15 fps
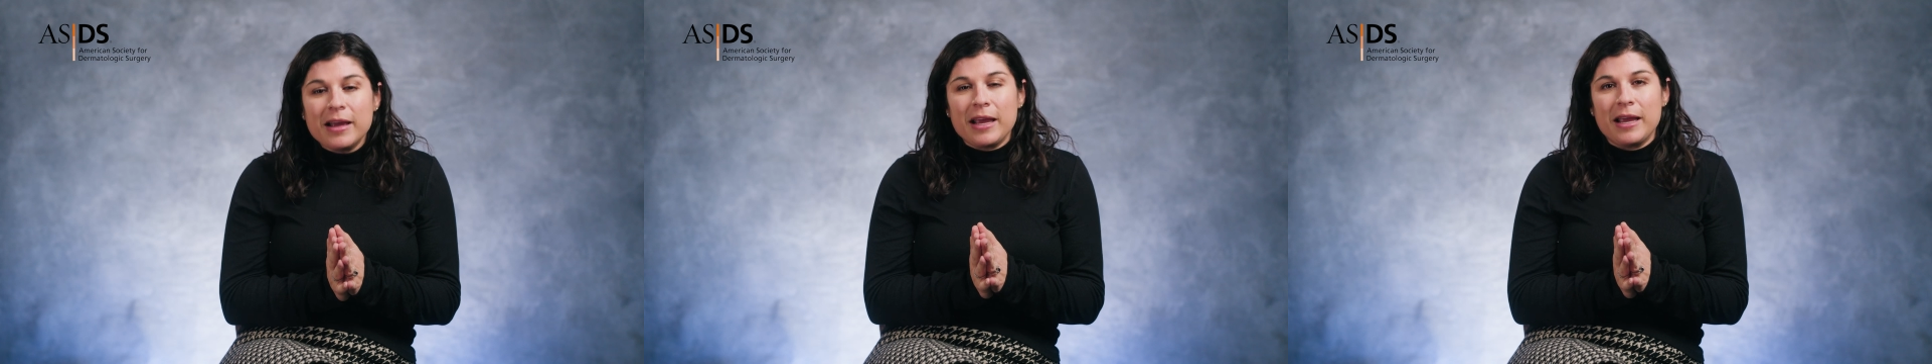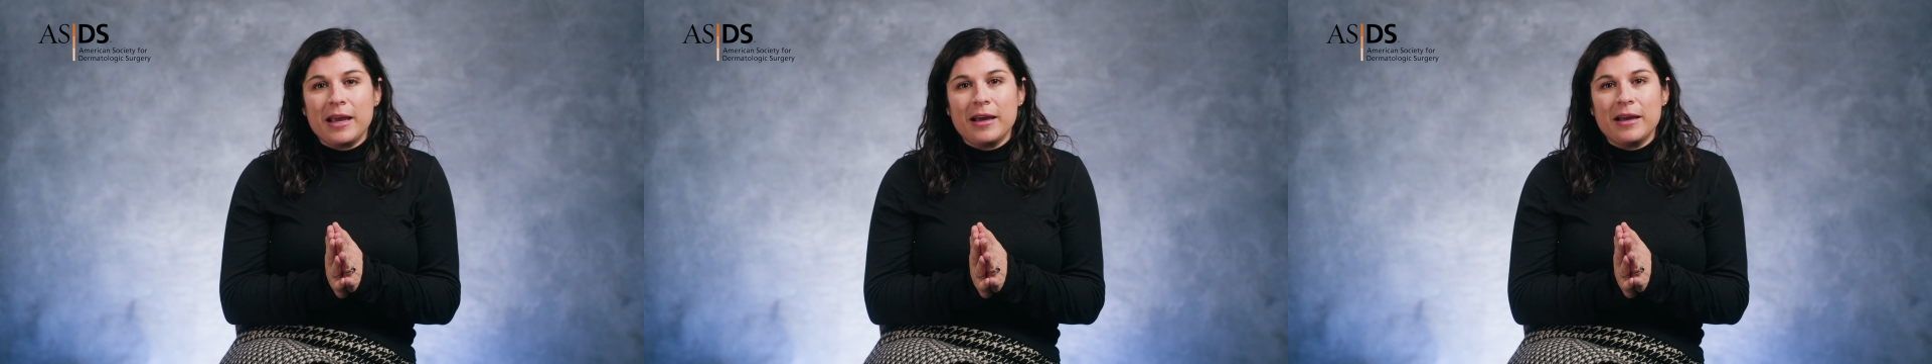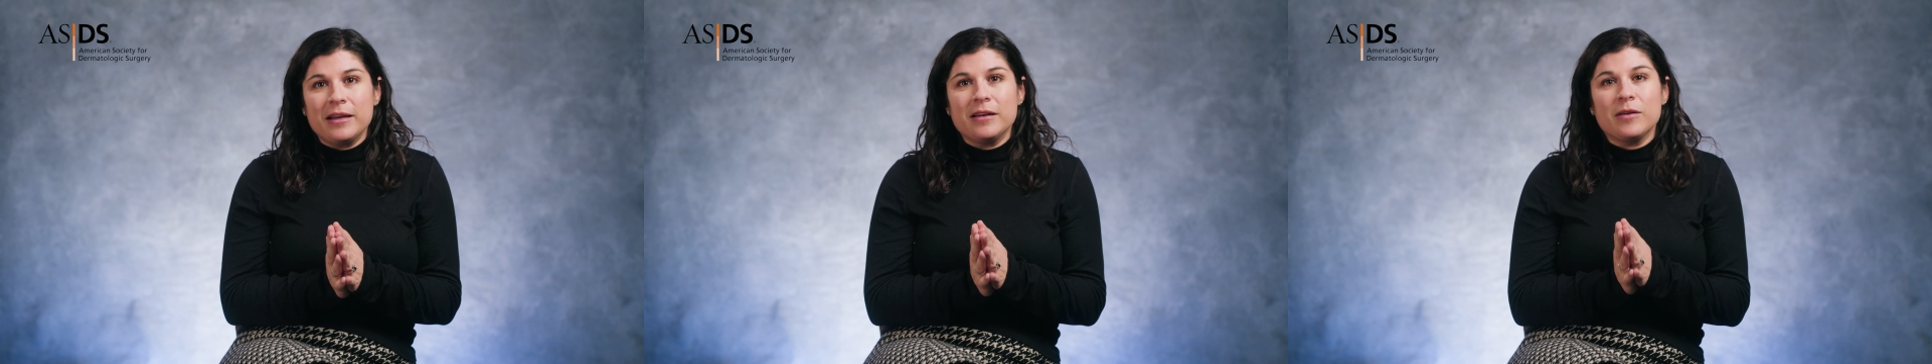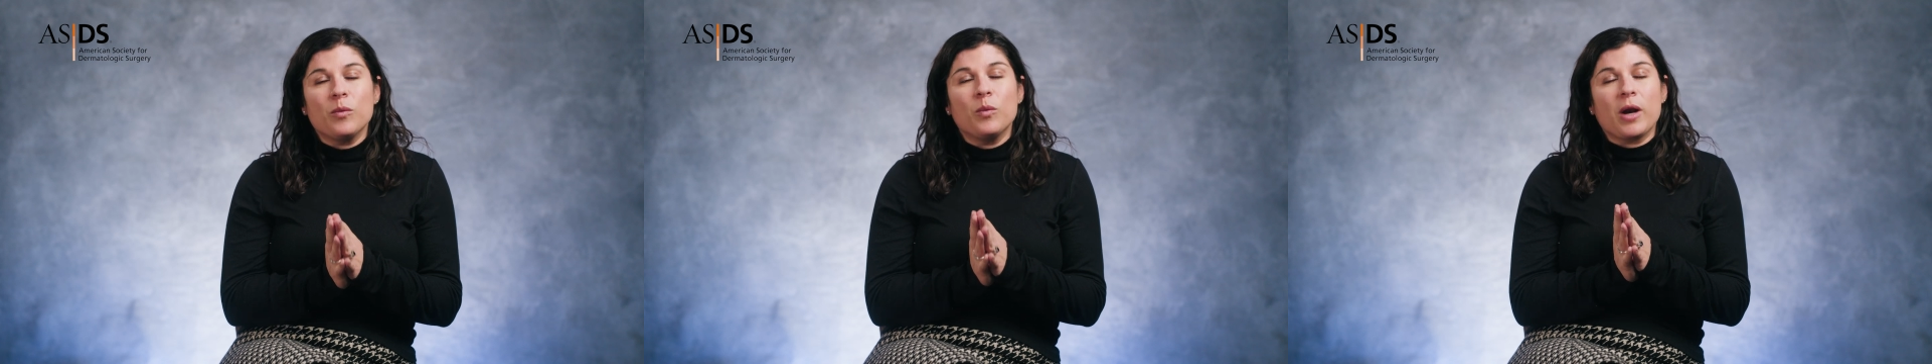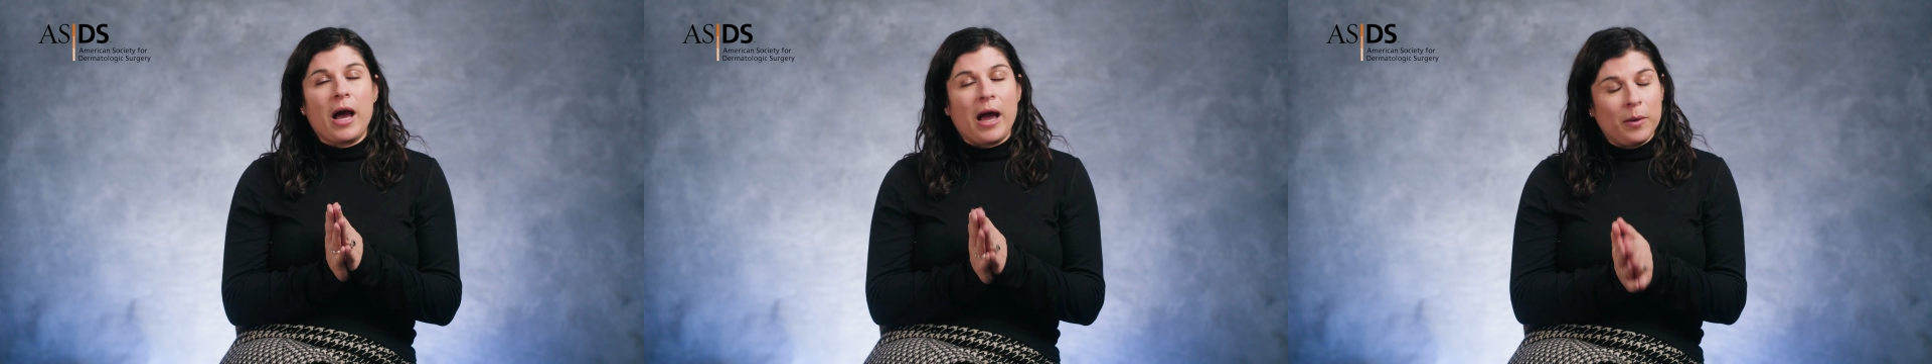And
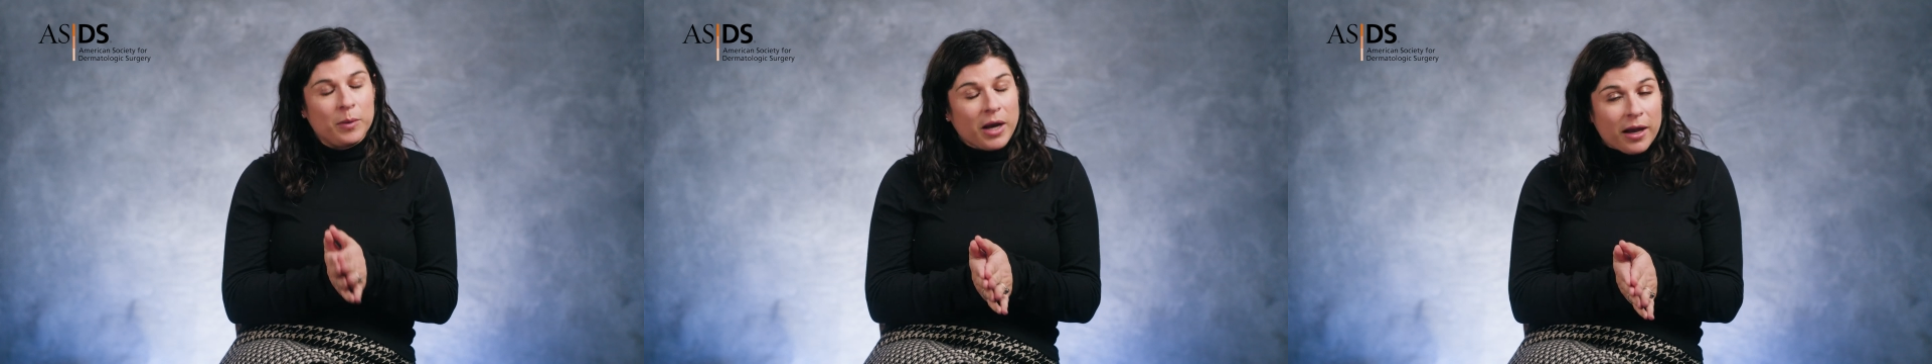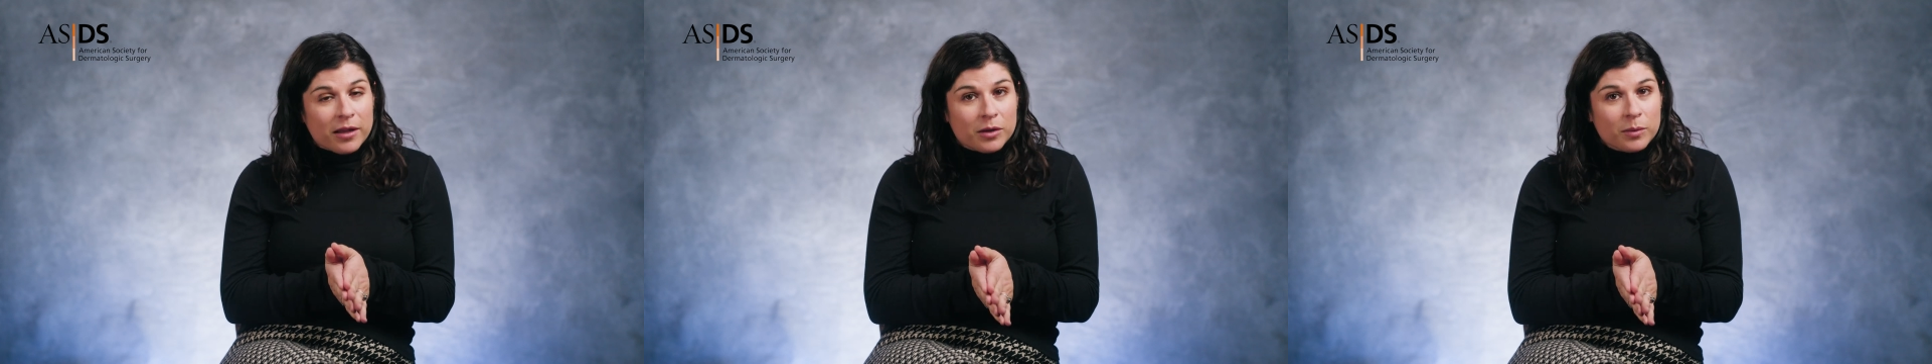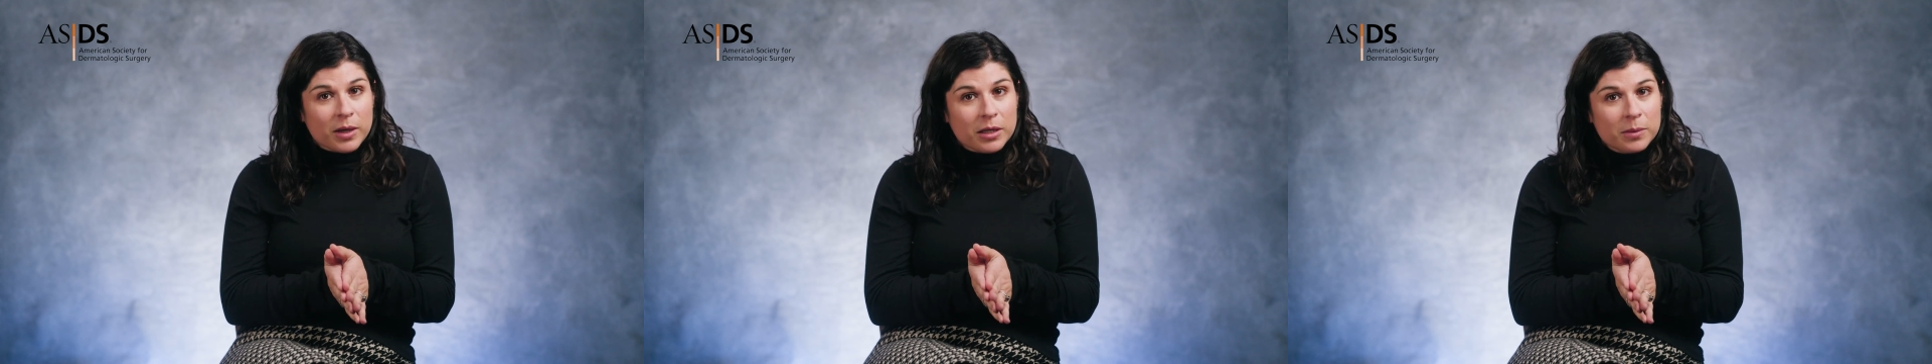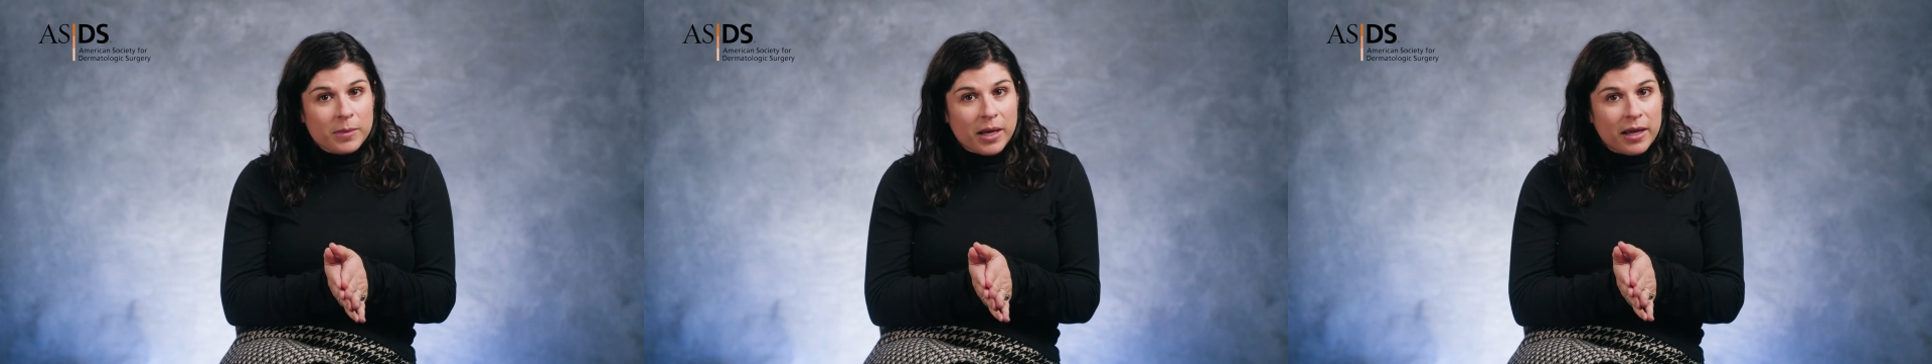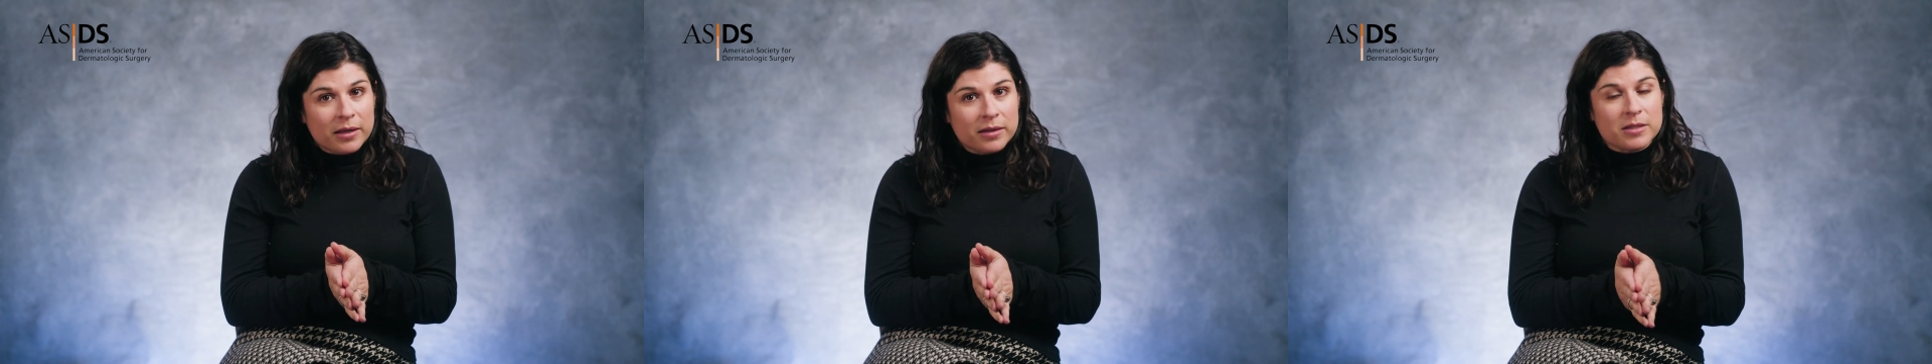what I would highly
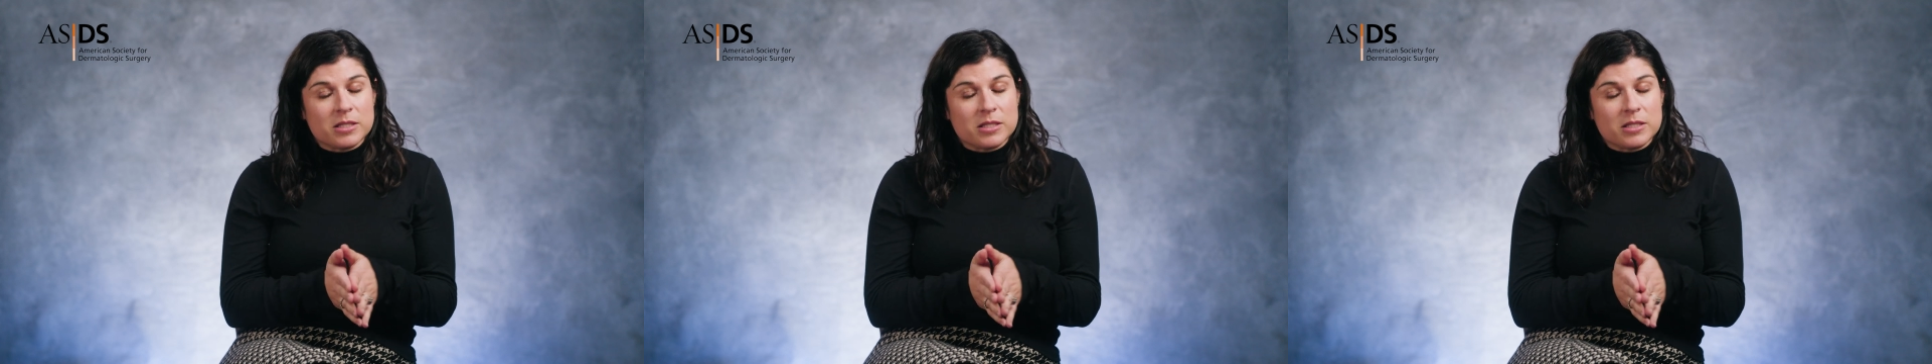recommend,